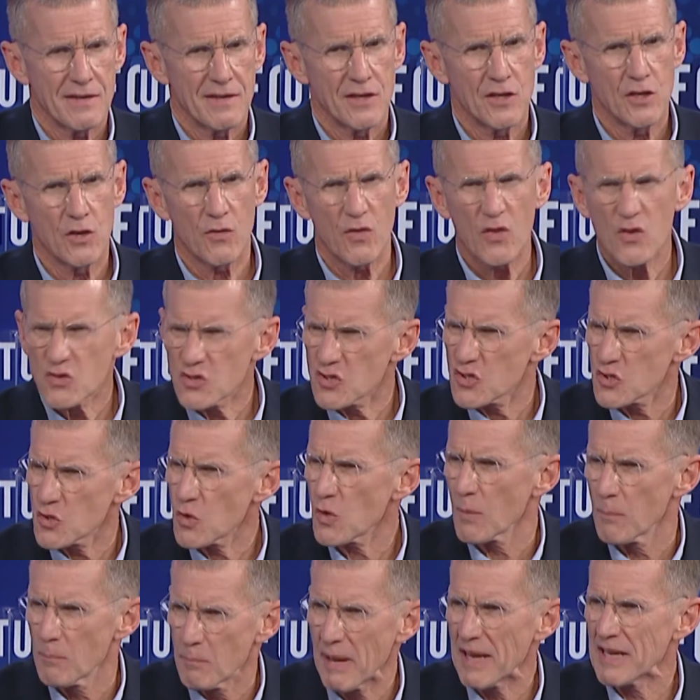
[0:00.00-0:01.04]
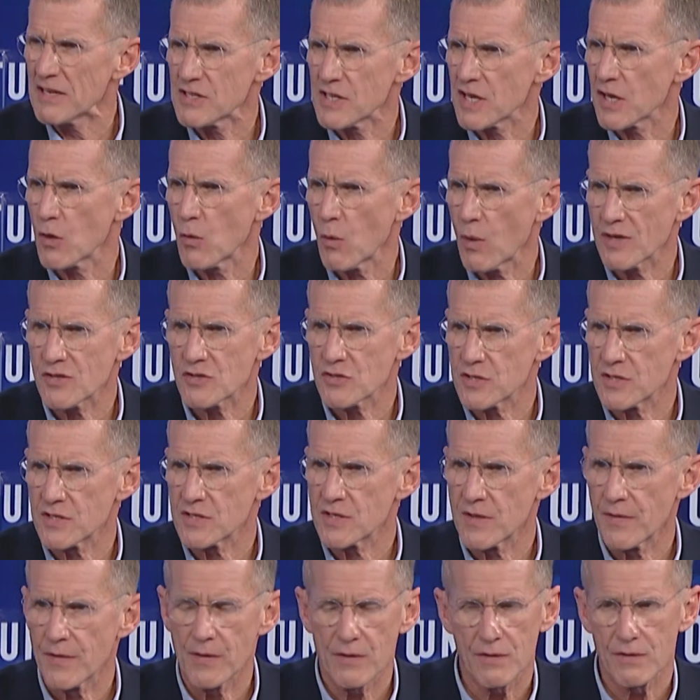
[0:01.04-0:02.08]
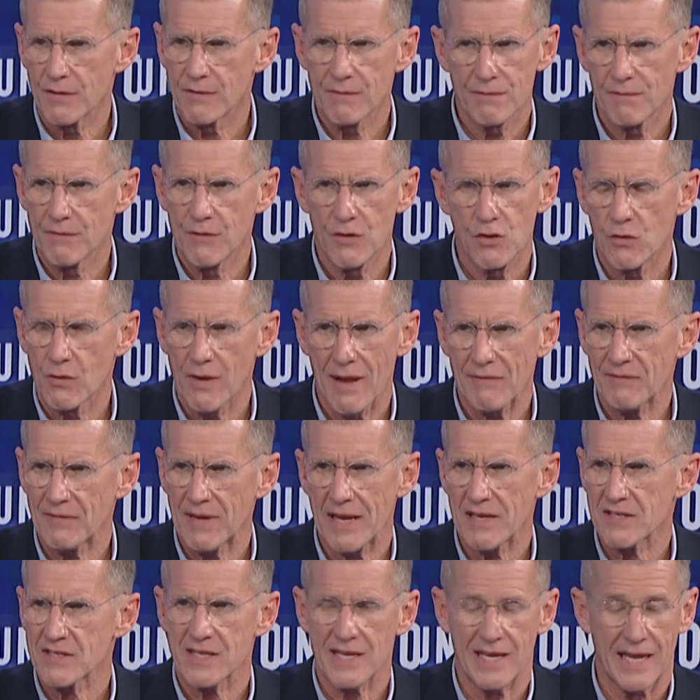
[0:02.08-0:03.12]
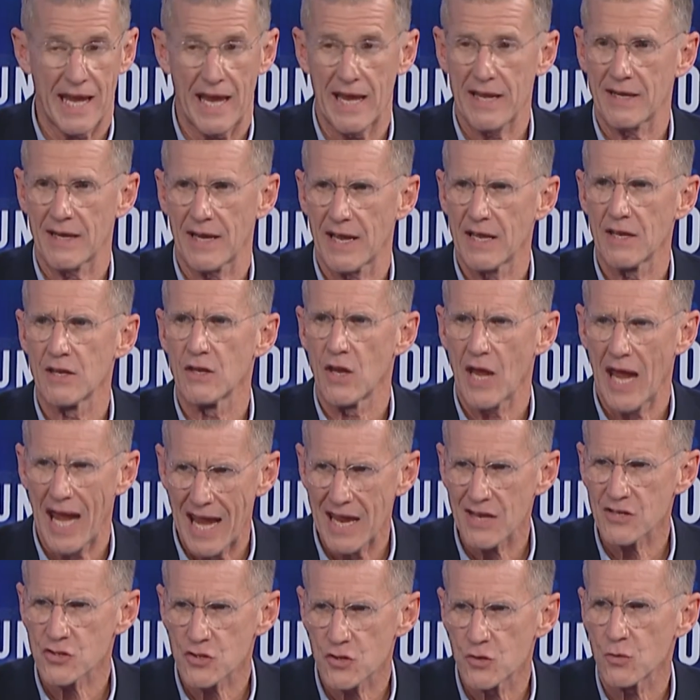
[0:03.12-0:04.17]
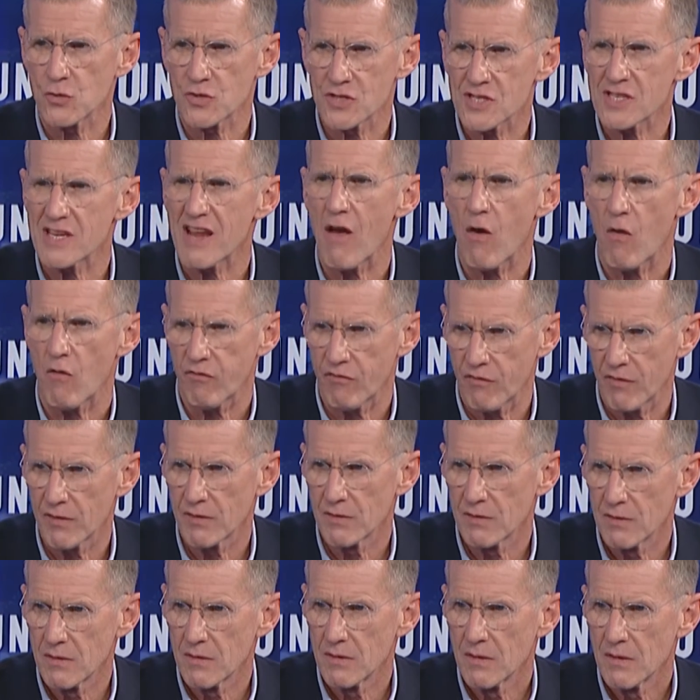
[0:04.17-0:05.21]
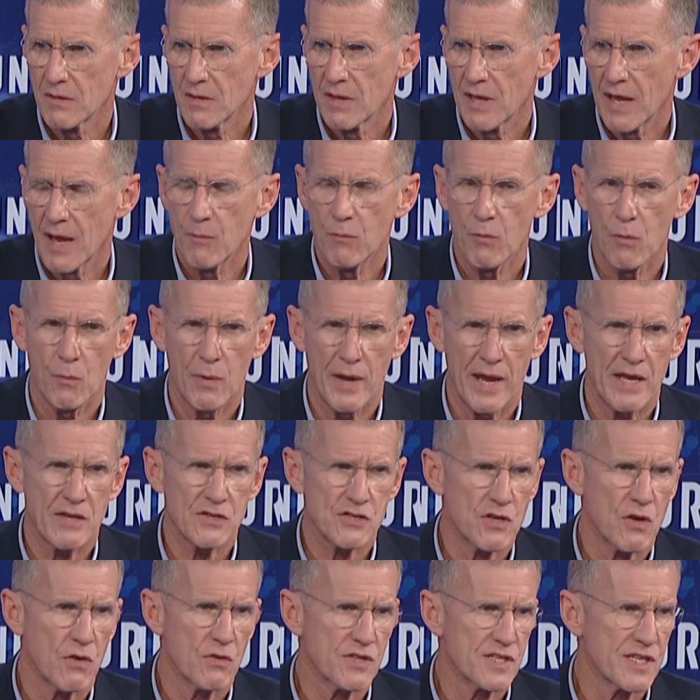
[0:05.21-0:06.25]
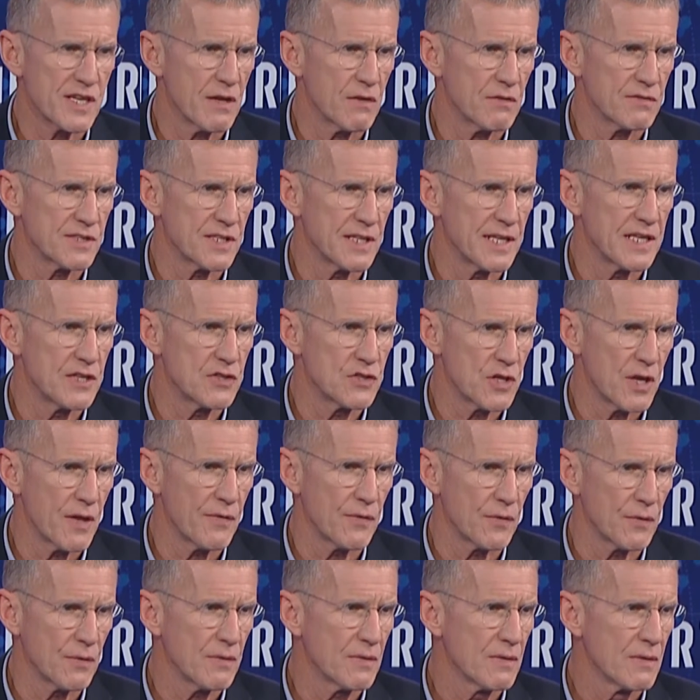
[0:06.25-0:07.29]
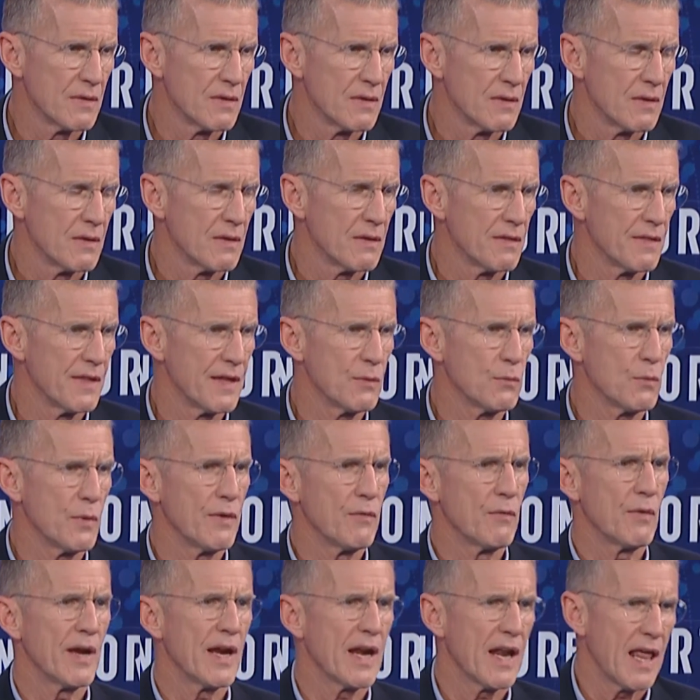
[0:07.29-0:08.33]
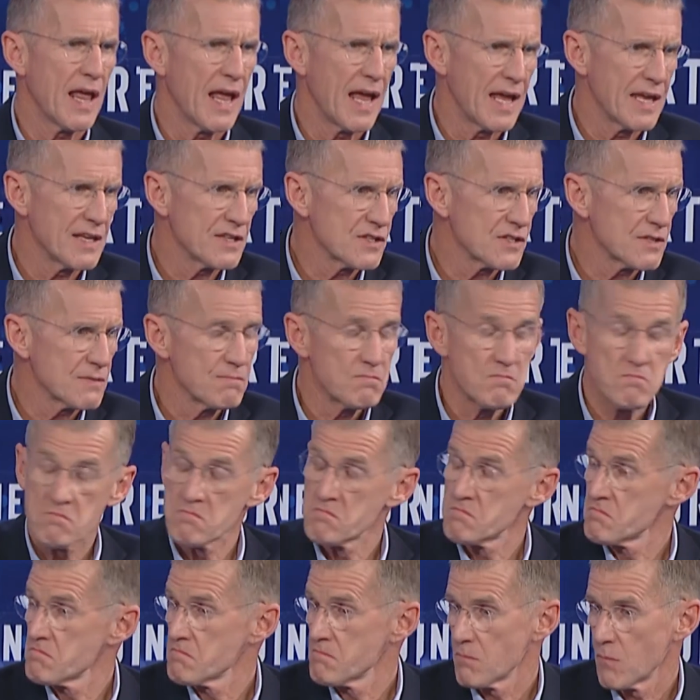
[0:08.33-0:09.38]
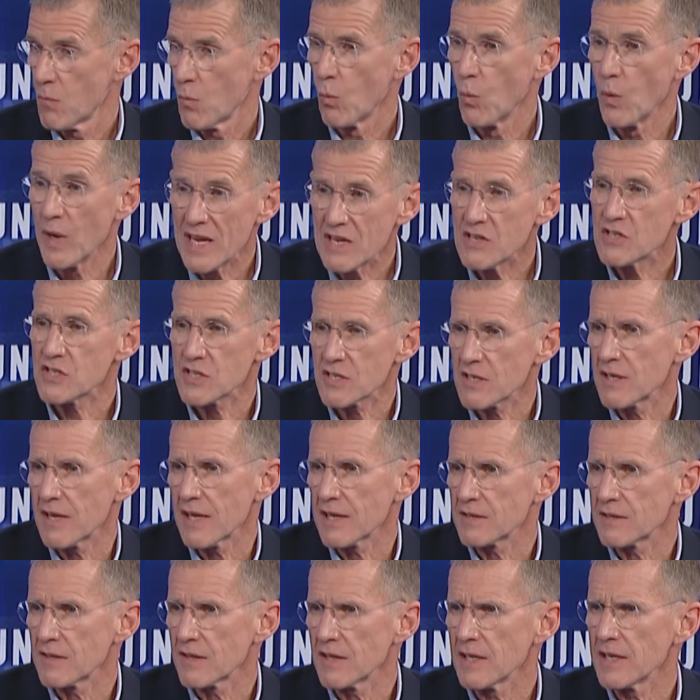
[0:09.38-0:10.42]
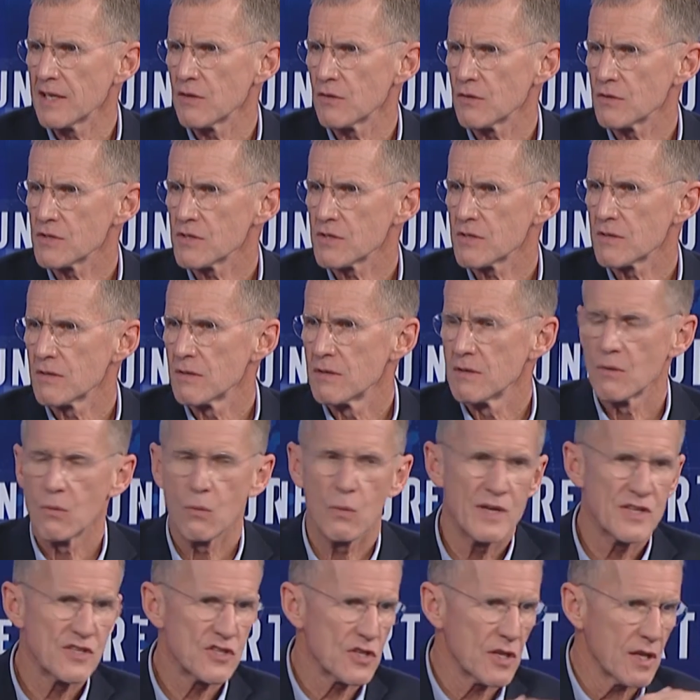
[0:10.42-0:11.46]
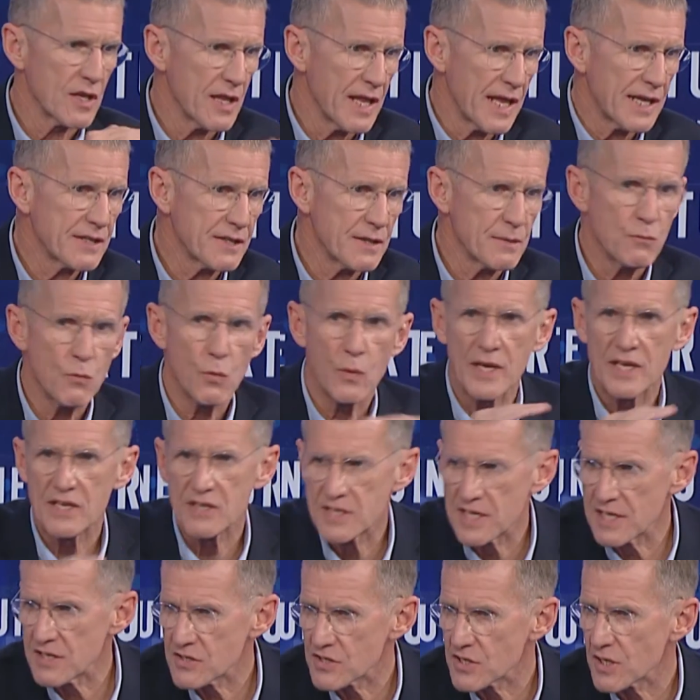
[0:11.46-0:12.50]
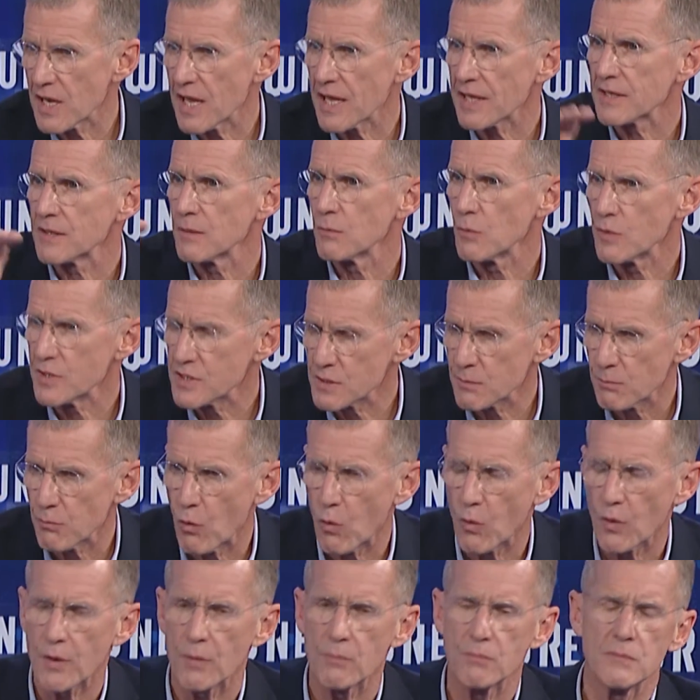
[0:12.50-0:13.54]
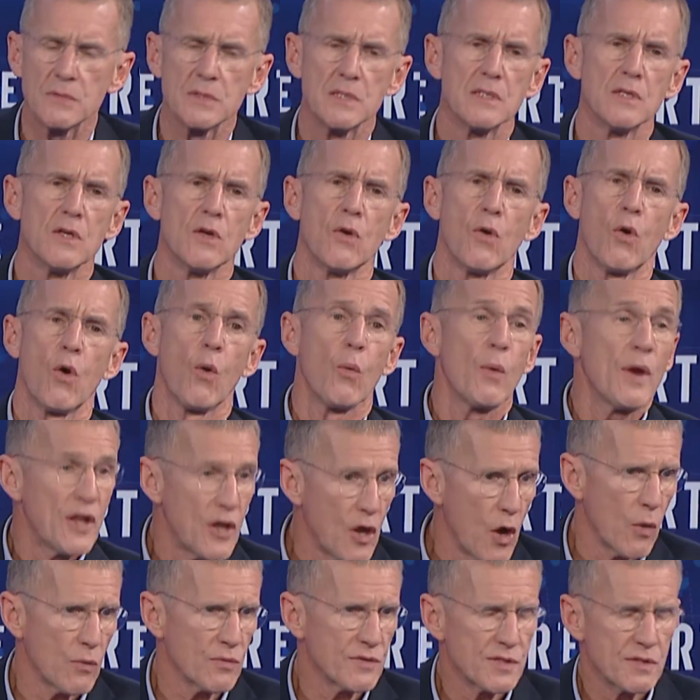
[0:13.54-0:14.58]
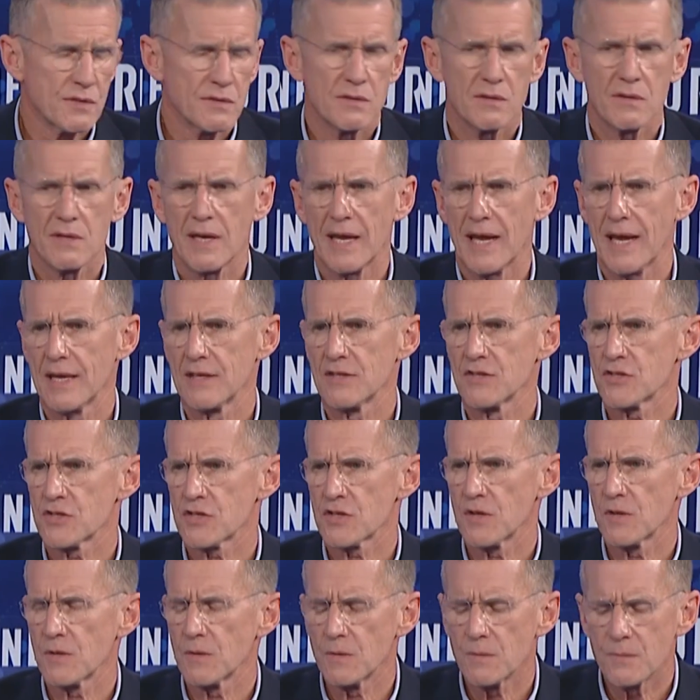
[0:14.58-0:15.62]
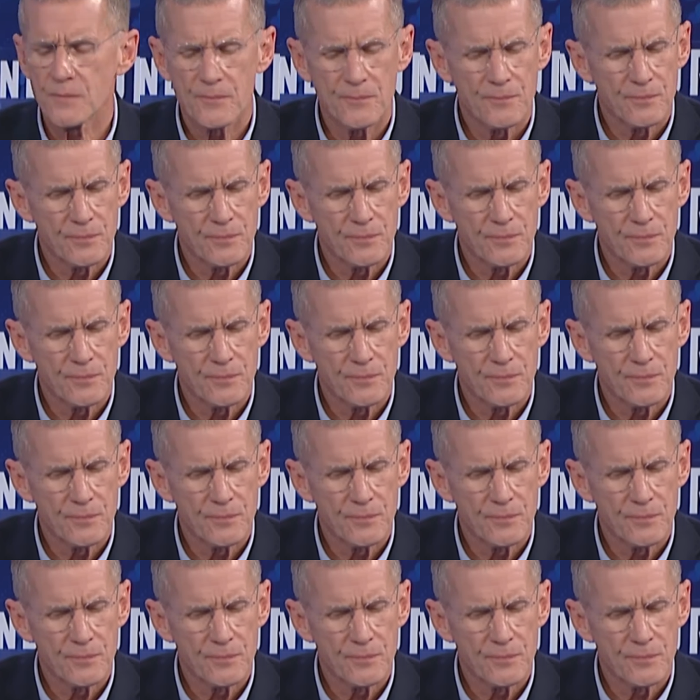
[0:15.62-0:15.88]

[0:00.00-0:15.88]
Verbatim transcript: you know, those are sort of basic questions, and you don't have to ask the candidate, you ask yourself. Mm. And when we ask ourselves and each other, then we realize we select the leaders. Yeah. We select them, we deselect them, we support them or we don't. And so,